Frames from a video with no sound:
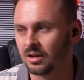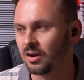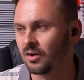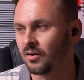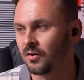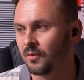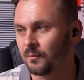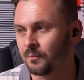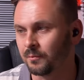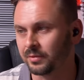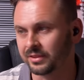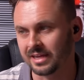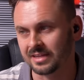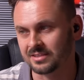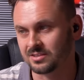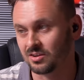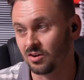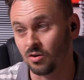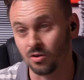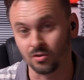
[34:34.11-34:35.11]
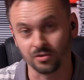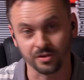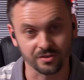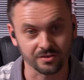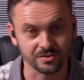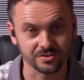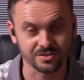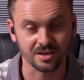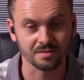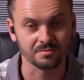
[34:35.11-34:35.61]
um, but that's a whole
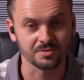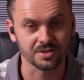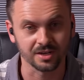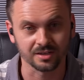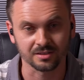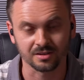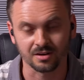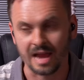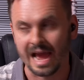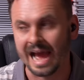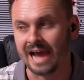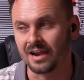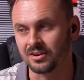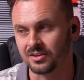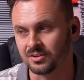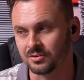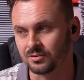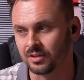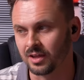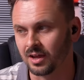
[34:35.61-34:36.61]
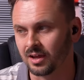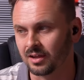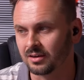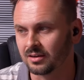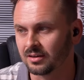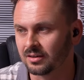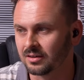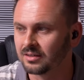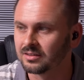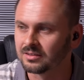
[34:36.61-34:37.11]
nother subject on how to do that
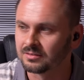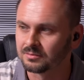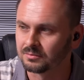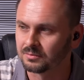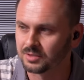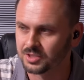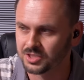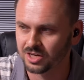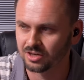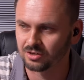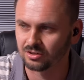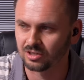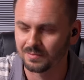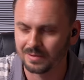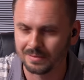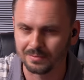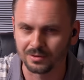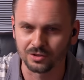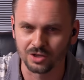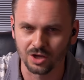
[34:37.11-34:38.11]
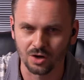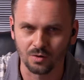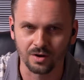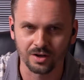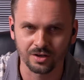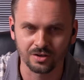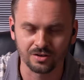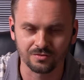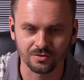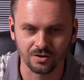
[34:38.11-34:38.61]
but generally people know
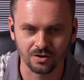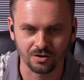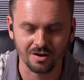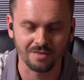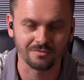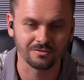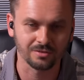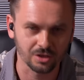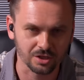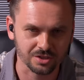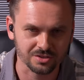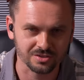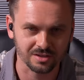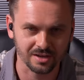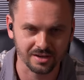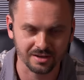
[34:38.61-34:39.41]
what a good photograph looks